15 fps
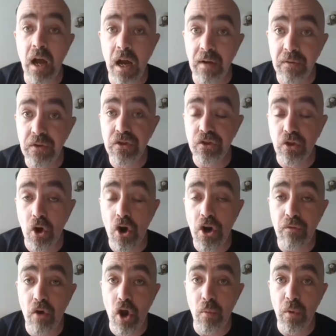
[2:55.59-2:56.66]
and stirring
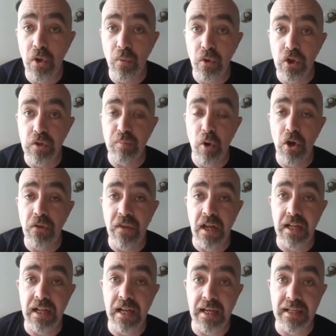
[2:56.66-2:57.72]
it around with a wooden spoon
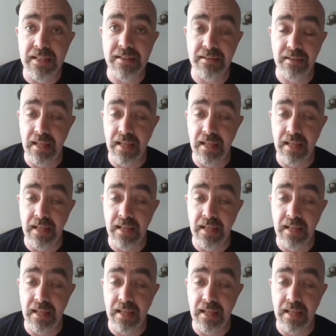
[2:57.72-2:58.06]
until you like a